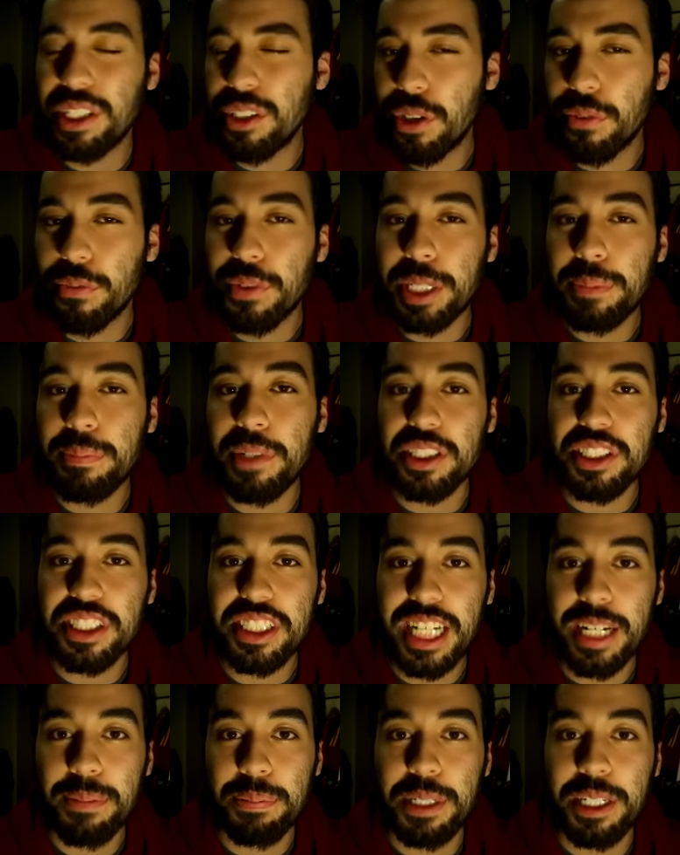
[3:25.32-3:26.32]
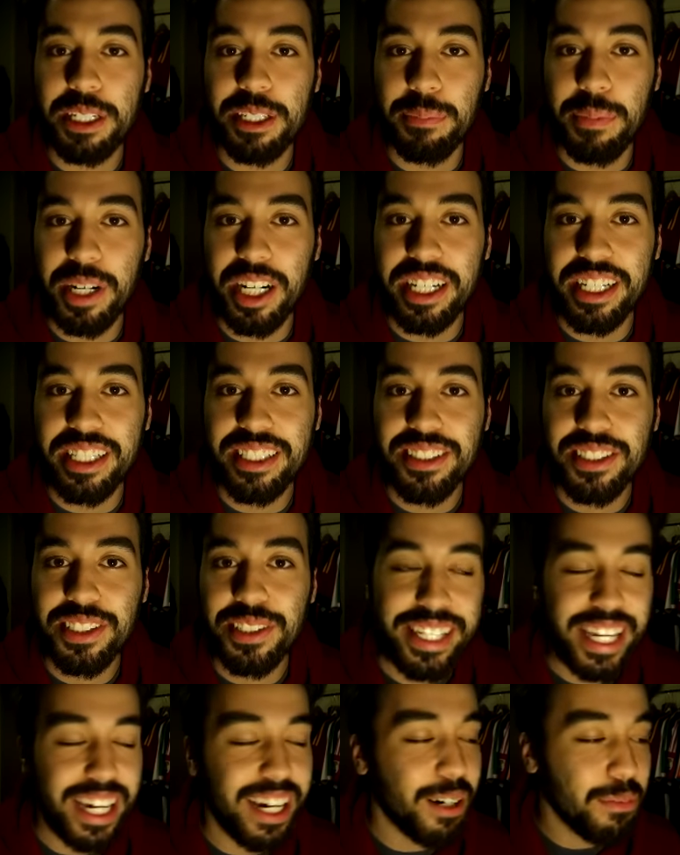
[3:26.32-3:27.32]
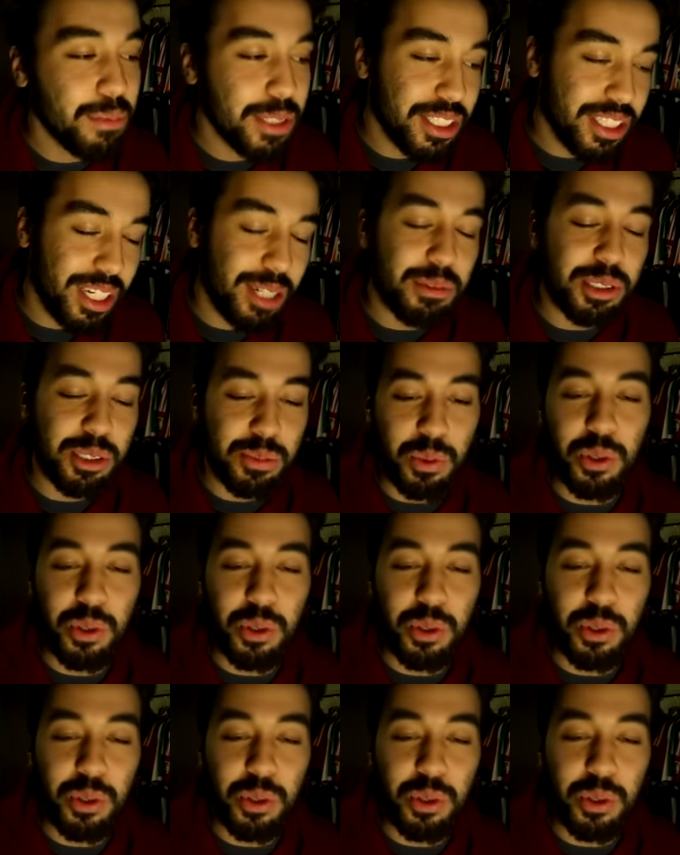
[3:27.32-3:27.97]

when not really much is happening at my end? Yeah, I was I was